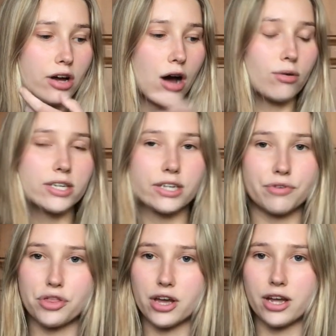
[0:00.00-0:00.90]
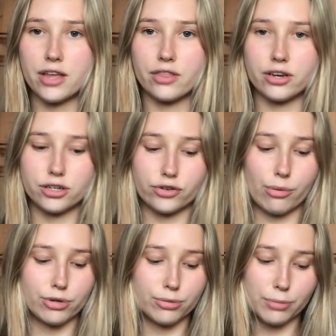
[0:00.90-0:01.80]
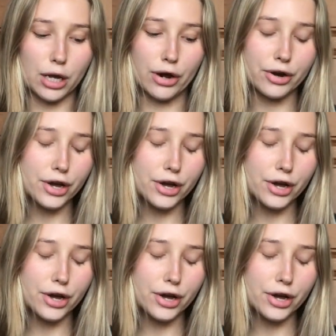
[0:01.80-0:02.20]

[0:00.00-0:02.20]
I'll list everything in the description below,